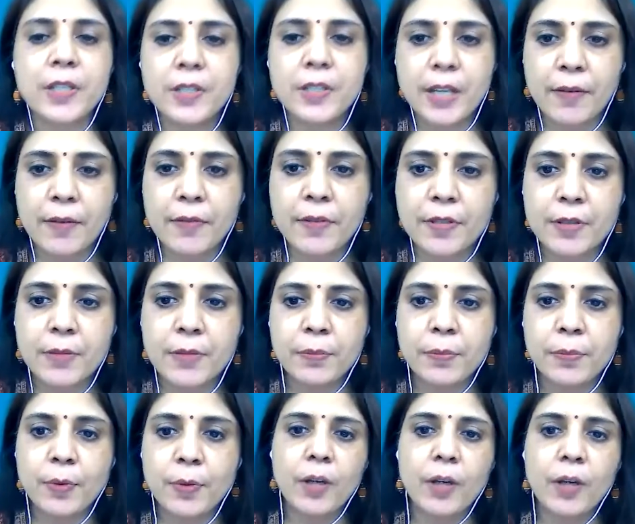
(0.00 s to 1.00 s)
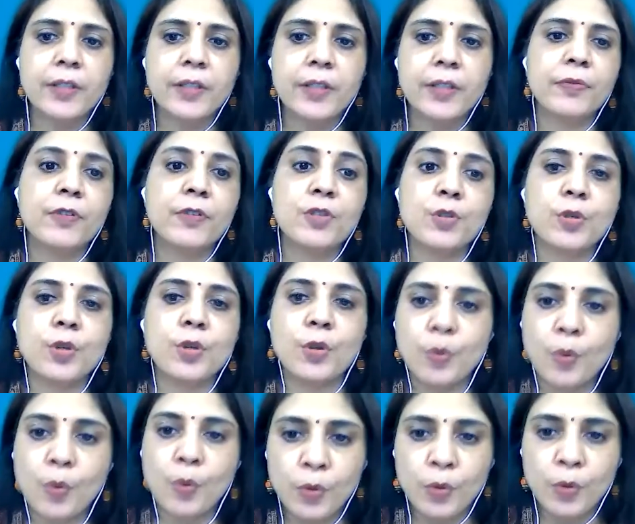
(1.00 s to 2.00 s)
Shaivism brought a difference to your
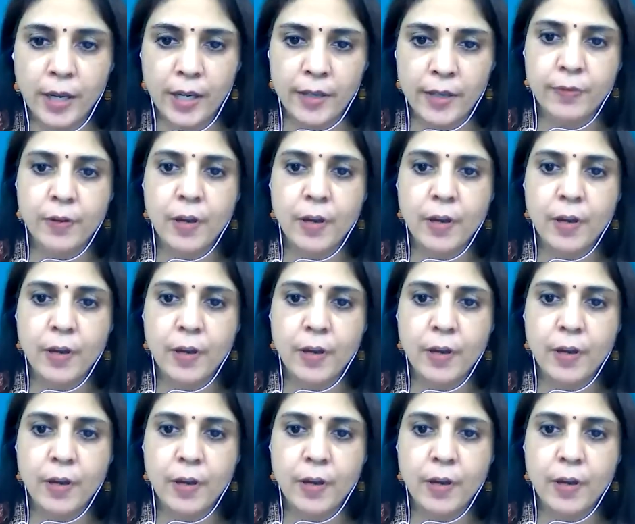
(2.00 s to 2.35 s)
own life?